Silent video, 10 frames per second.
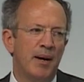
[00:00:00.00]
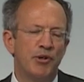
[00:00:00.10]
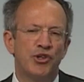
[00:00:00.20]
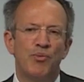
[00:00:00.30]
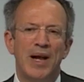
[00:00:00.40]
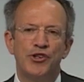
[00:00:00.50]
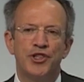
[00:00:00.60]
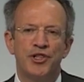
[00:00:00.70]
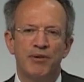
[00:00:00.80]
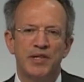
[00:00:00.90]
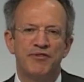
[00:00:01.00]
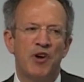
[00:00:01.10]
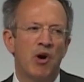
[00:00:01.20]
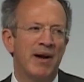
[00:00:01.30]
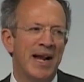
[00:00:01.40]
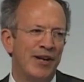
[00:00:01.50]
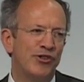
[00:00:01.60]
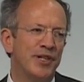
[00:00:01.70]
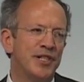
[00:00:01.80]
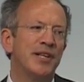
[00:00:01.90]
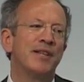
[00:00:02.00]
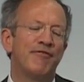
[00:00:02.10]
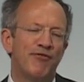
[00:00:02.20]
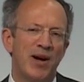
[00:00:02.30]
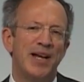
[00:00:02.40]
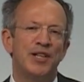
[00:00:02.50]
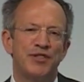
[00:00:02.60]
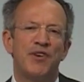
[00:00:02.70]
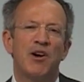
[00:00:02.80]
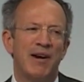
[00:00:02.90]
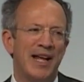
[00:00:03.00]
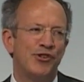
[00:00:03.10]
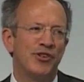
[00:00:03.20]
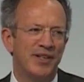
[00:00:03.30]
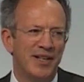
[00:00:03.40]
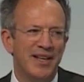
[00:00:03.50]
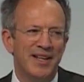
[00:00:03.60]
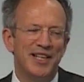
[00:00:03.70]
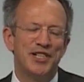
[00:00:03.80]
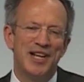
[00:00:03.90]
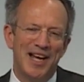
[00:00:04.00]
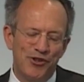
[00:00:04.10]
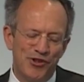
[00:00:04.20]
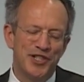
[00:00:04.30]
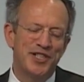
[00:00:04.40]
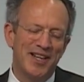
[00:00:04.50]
to register as foreign agents. And the phrase foreign agent is not just